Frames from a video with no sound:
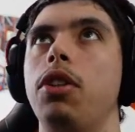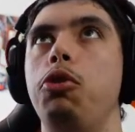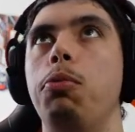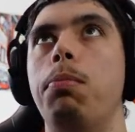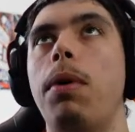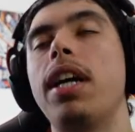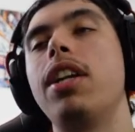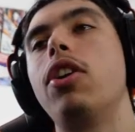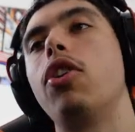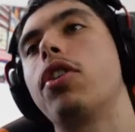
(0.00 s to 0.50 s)

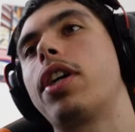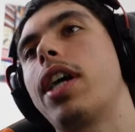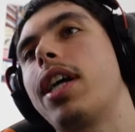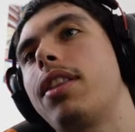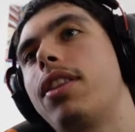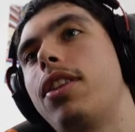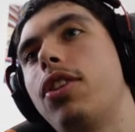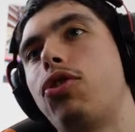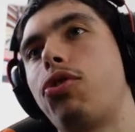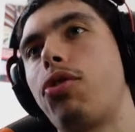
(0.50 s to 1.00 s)
You might not
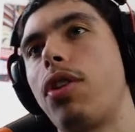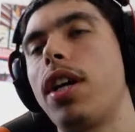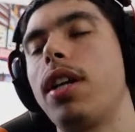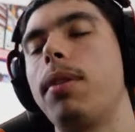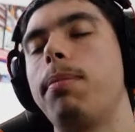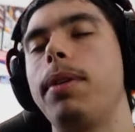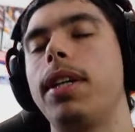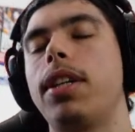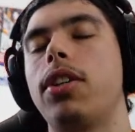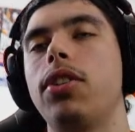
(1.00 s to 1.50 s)
get the
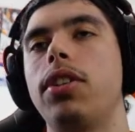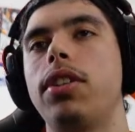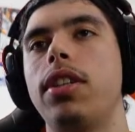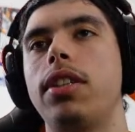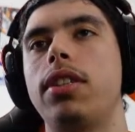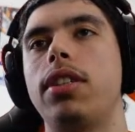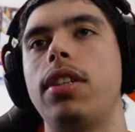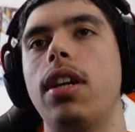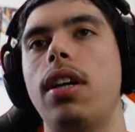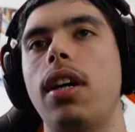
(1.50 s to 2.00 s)
trade because
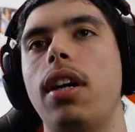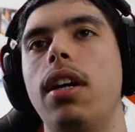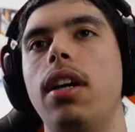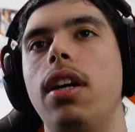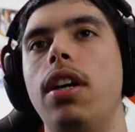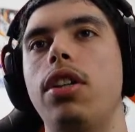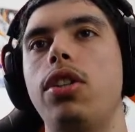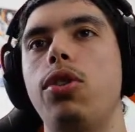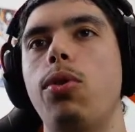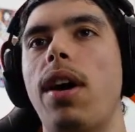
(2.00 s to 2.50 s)

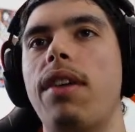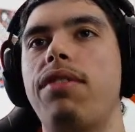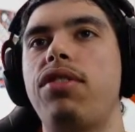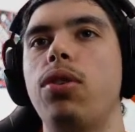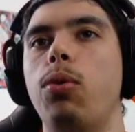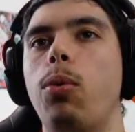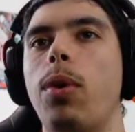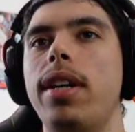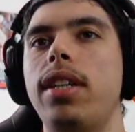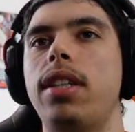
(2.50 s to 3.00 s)
you have
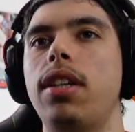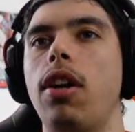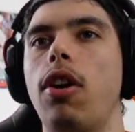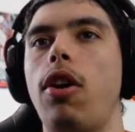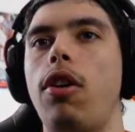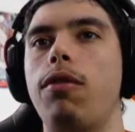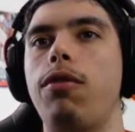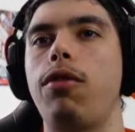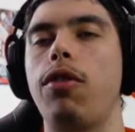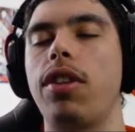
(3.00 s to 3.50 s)
to wait a
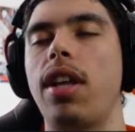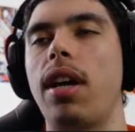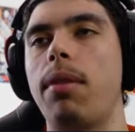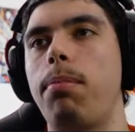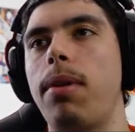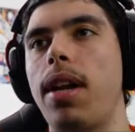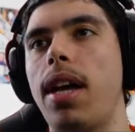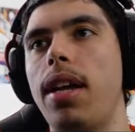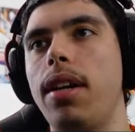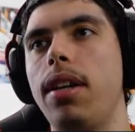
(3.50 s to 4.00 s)
lot for
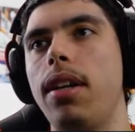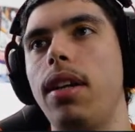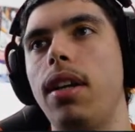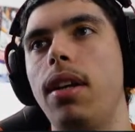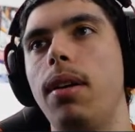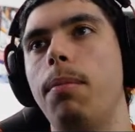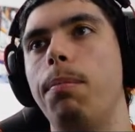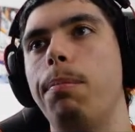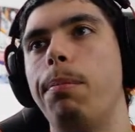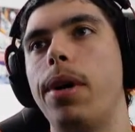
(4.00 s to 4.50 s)
that plan,
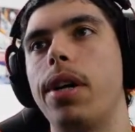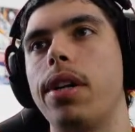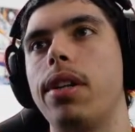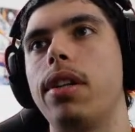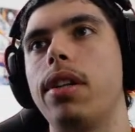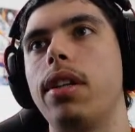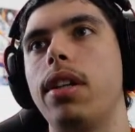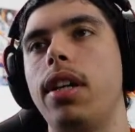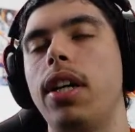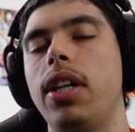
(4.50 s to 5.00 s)
but
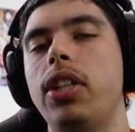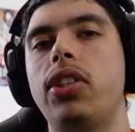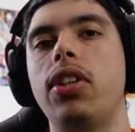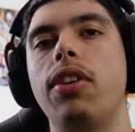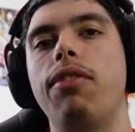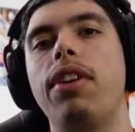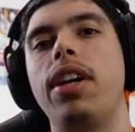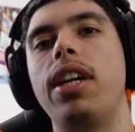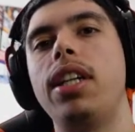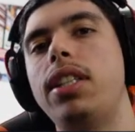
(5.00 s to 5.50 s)
it's
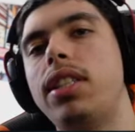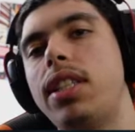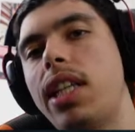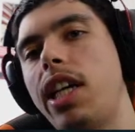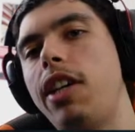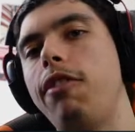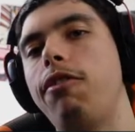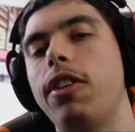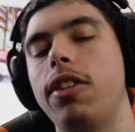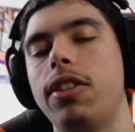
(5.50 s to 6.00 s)
a very
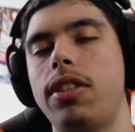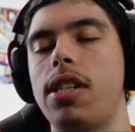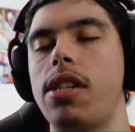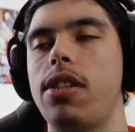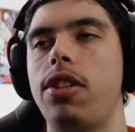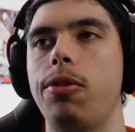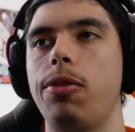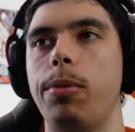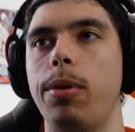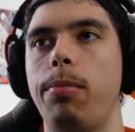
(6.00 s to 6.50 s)
safe and
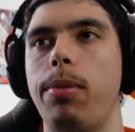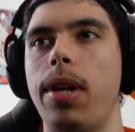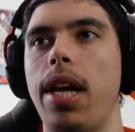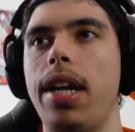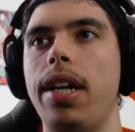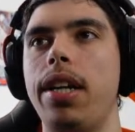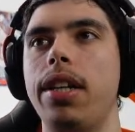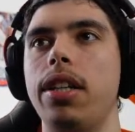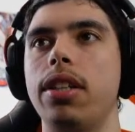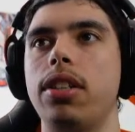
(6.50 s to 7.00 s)
sensible
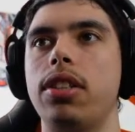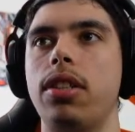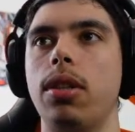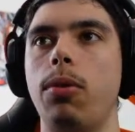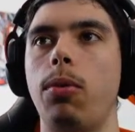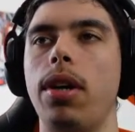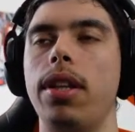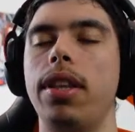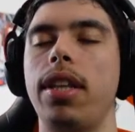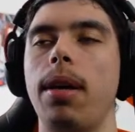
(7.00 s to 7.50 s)
plan, and it's
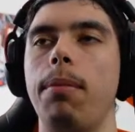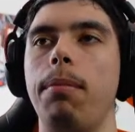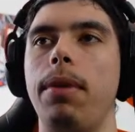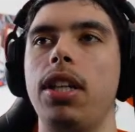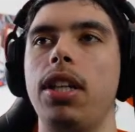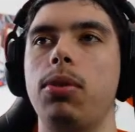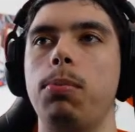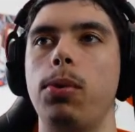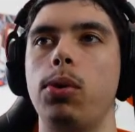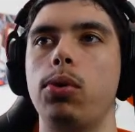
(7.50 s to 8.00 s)
the one that
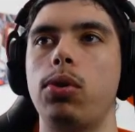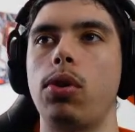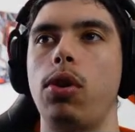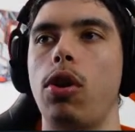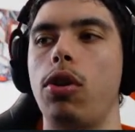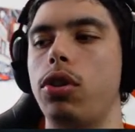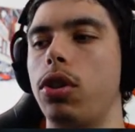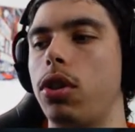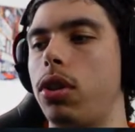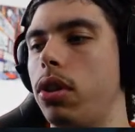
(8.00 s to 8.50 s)
makes most
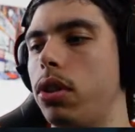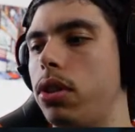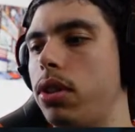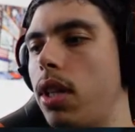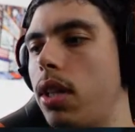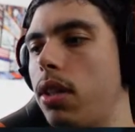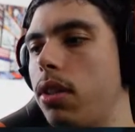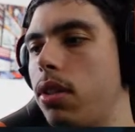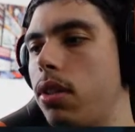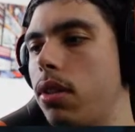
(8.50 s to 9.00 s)
logical
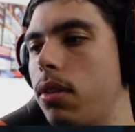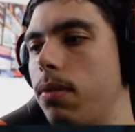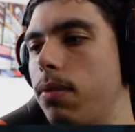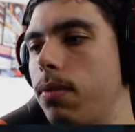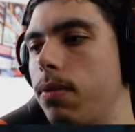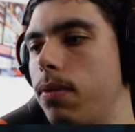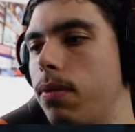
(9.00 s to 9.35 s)
sense.